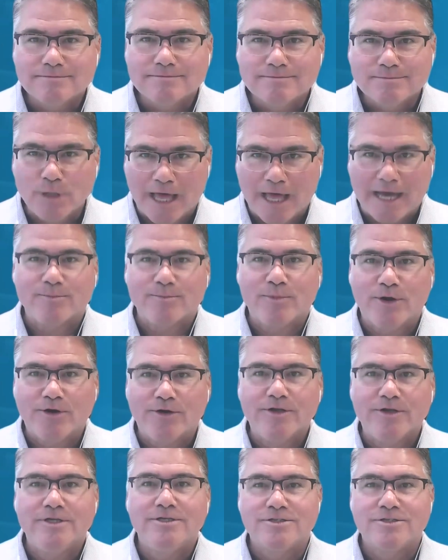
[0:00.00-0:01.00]

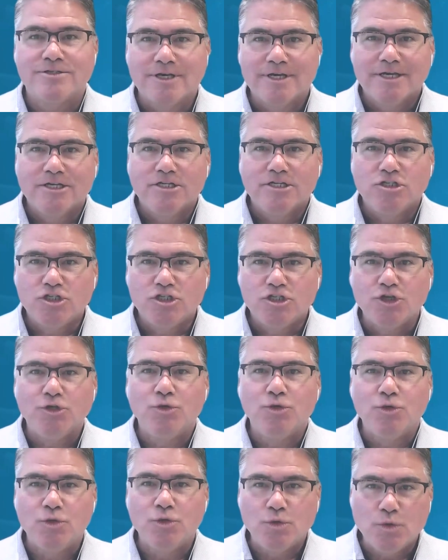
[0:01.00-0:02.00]
BlackBerries
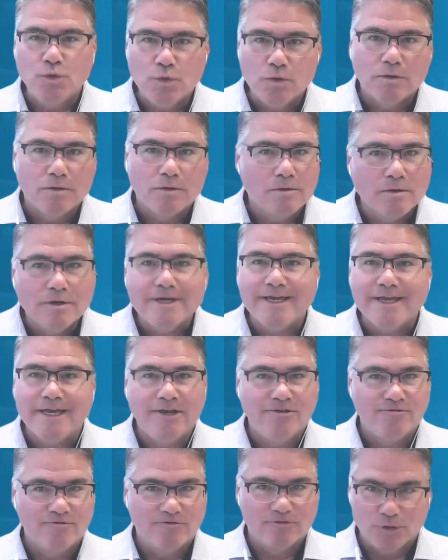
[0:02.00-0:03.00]
to
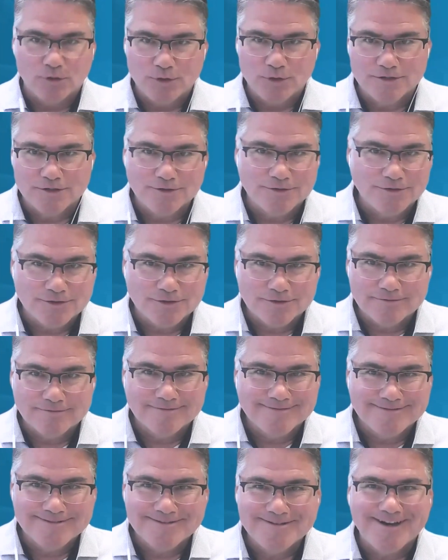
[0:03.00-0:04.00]
influencers.
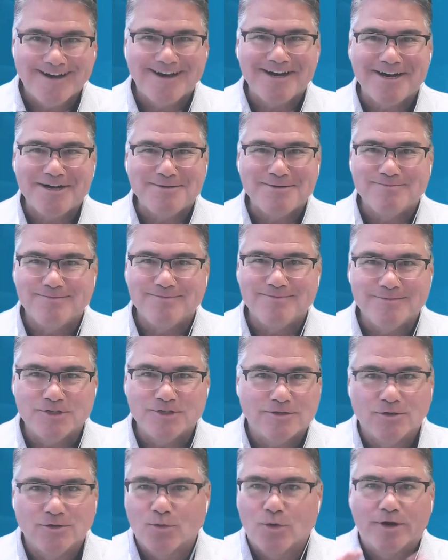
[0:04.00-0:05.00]

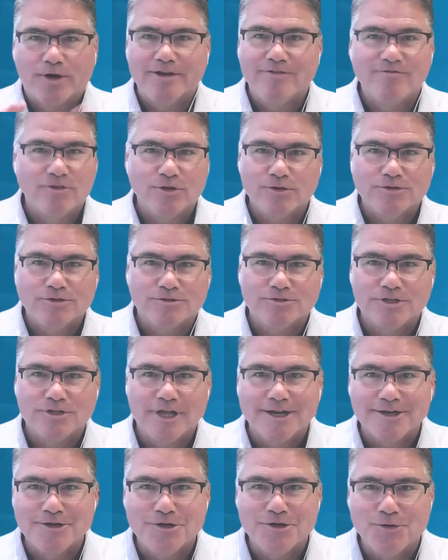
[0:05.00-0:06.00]
So the word influencer is
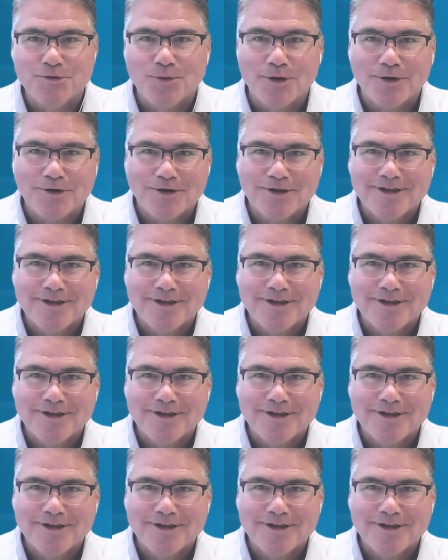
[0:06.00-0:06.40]
not a new word.